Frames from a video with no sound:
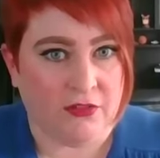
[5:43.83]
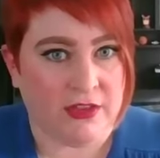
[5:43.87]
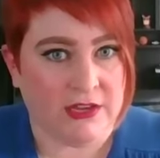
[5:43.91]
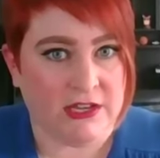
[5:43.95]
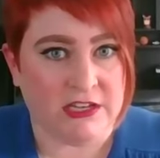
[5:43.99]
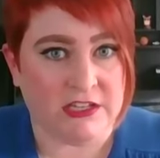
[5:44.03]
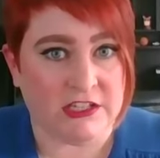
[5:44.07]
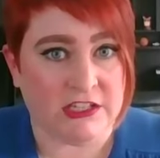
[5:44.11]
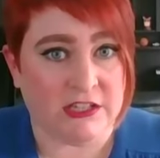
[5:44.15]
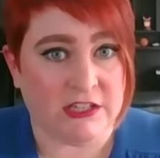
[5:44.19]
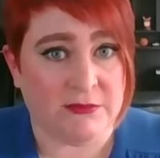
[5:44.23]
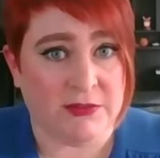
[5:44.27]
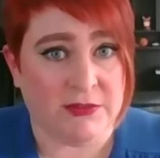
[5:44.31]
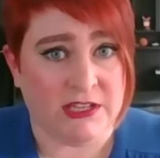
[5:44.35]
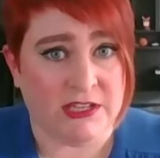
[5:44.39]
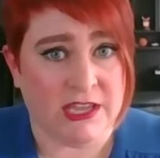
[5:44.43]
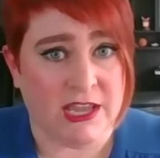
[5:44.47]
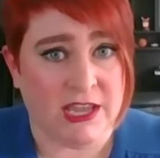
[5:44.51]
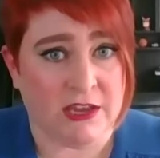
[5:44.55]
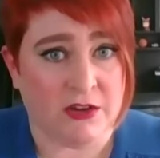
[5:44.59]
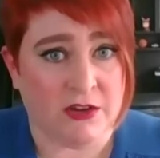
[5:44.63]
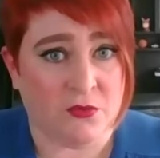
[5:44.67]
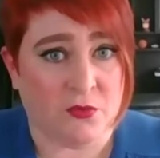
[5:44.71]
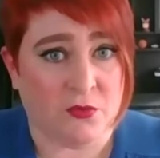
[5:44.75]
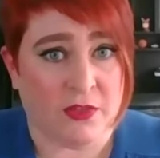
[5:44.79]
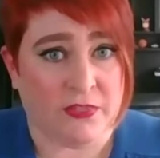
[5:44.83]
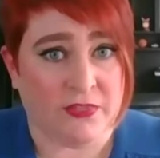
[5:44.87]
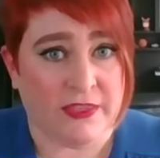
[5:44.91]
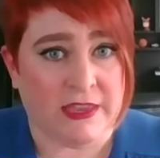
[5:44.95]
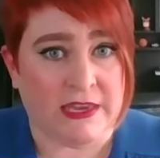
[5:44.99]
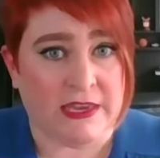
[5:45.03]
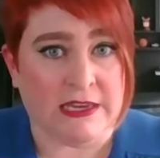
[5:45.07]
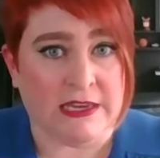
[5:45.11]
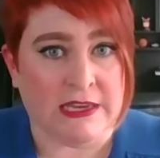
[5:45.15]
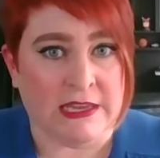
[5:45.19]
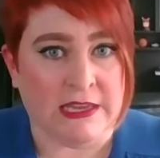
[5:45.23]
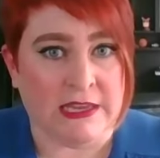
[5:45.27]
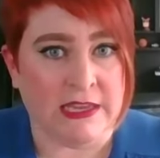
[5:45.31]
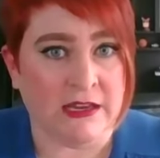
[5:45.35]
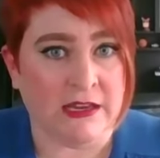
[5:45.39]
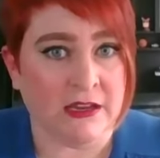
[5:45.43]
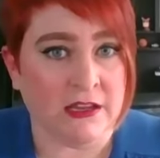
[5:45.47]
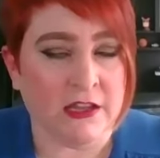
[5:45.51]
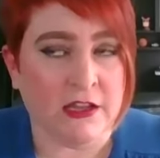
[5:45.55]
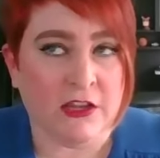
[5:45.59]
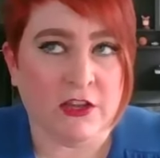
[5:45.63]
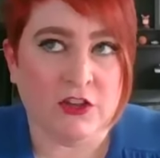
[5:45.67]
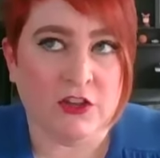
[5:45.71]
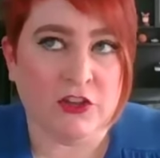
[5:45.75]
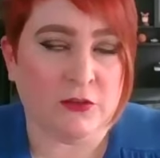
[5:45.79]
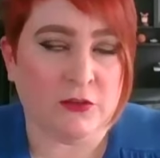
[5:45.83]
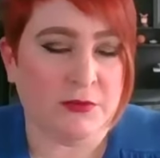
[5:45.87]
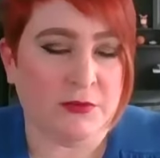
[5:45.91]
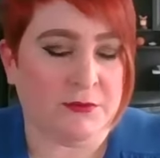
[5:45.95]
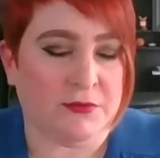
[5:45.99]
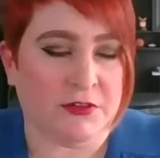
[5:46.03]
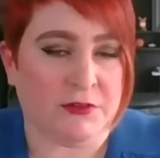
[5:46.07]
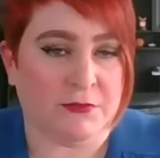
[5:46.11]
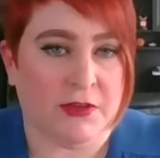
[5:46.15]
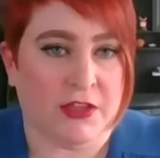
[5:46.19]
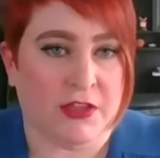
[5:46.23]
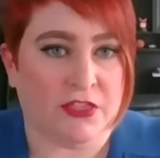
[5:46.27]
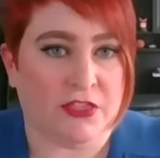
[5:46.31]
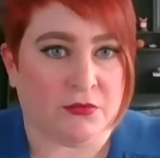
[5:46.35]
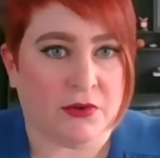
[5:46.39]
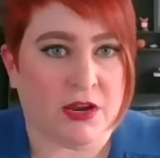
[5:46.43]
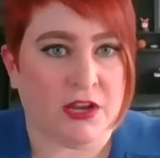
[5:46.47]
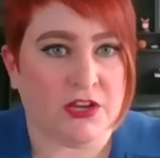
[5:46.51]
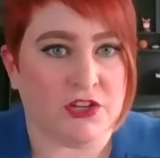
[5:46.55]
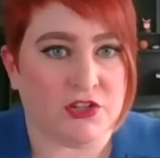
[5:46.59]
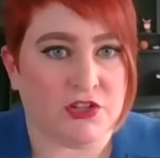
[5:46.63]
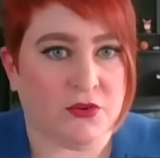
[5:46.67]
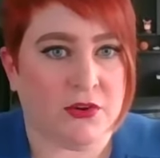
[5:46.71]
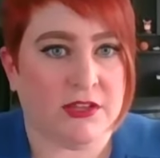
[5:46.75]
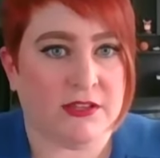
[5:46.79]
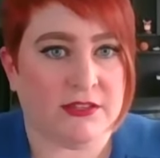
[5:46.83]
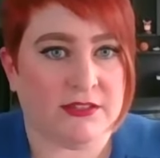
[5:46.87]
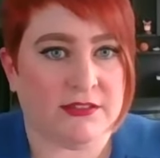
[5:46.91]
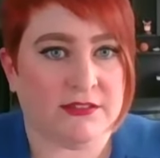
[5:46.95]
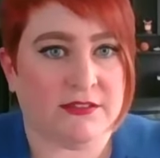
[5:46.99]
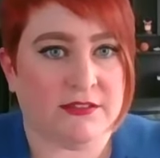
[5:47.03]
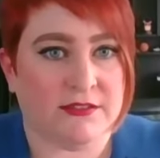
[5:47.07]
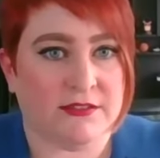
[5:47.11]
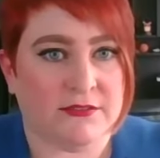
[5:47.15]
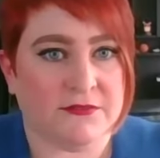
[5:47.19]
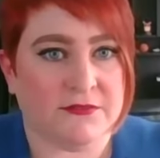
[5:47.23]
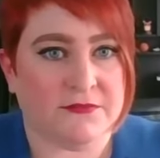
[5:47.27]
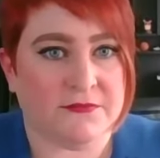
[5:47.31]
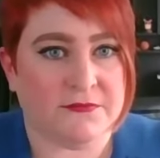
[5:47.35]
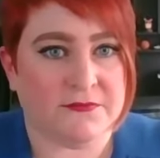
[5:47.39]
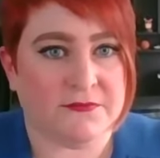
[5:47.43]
how they need to communicate and what they need, you'll be able to make the right choice.